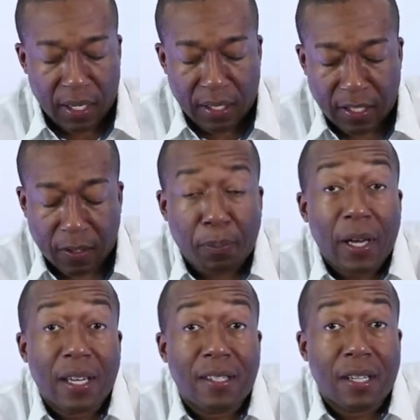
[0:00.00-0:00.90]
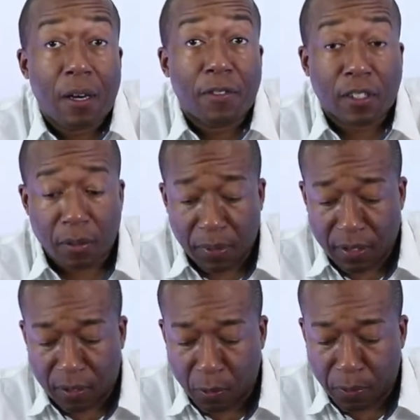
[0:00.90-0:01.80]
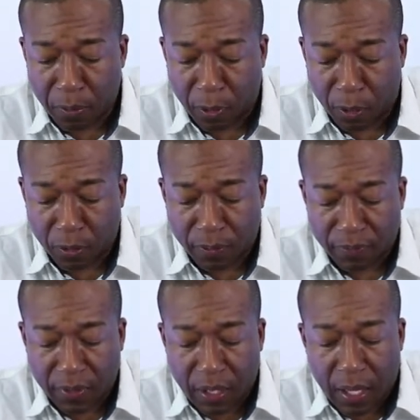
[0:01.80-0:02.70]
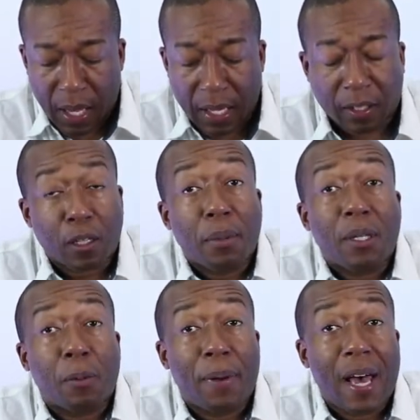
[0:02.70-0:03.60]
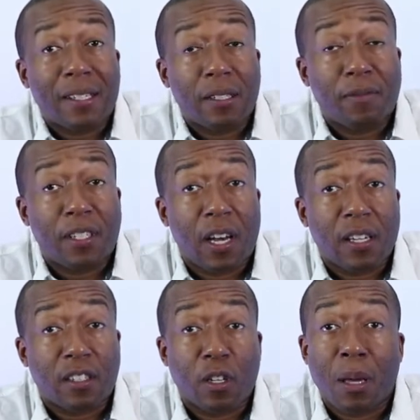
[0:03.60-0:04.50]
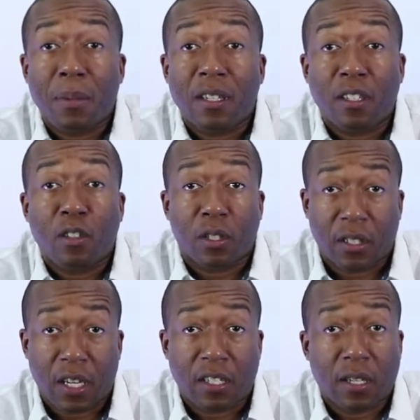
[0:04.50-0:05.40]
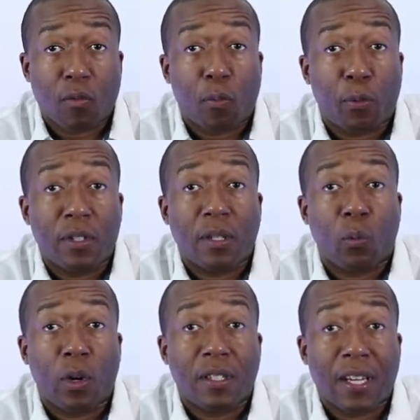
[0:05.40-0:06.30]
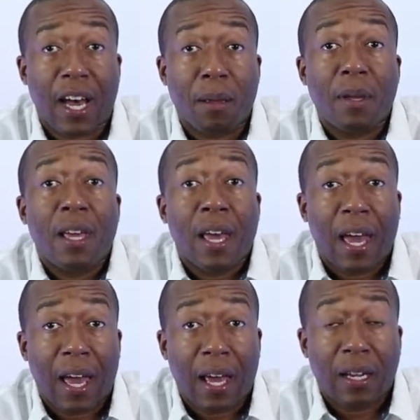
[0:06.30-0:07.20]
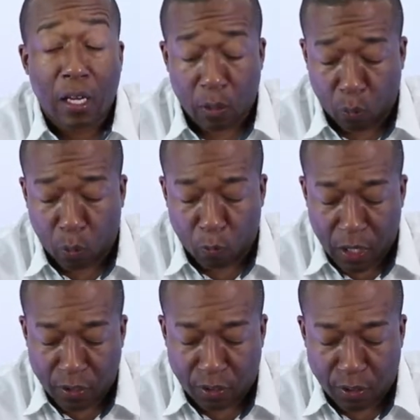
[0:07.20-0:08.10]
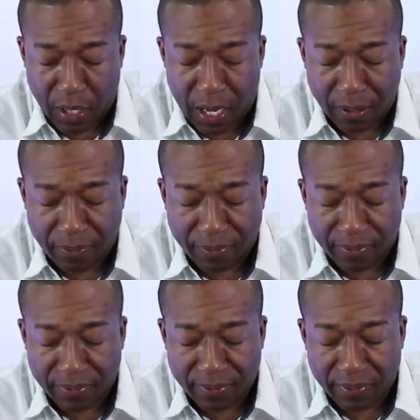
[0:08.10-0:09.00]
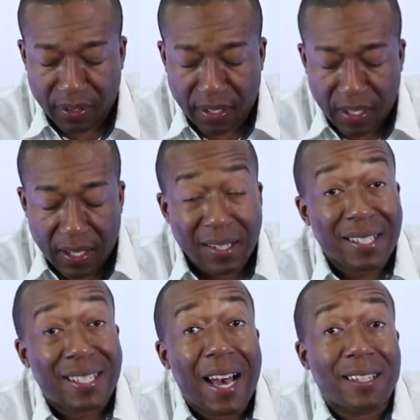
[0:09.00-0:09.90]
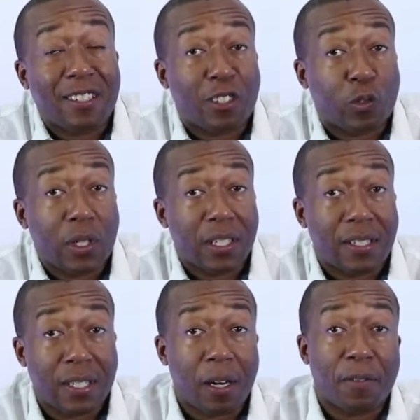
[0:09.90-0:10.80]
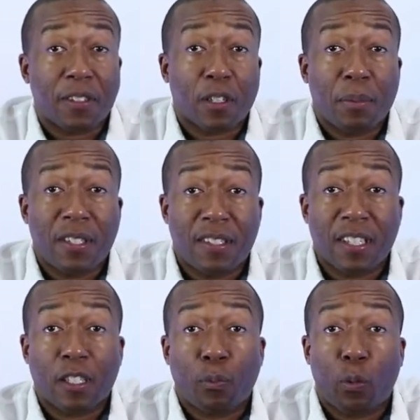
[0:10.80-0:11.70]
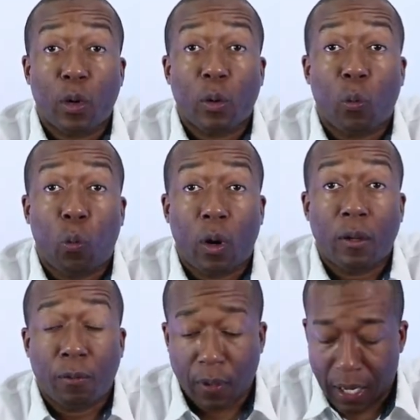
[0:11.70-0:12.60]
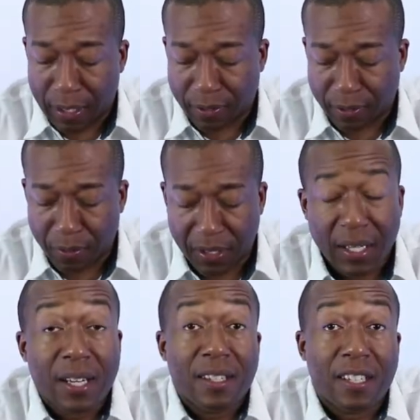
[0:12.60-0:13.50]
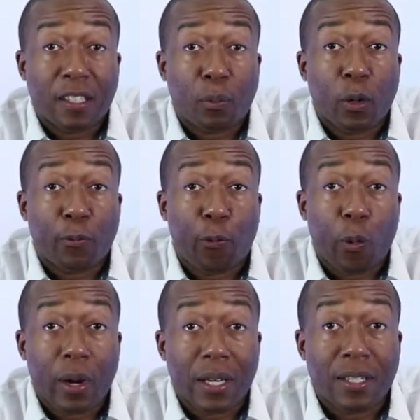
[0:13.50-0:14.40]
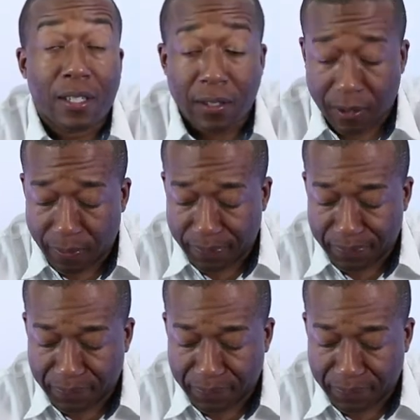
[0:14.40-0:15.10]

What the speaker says: The display itself is going to be Super Mold. It's going to be capacitive touch, so that means that you can touch several points at one time and it will register that. The size of the screen itself is going to be 6.4 inches.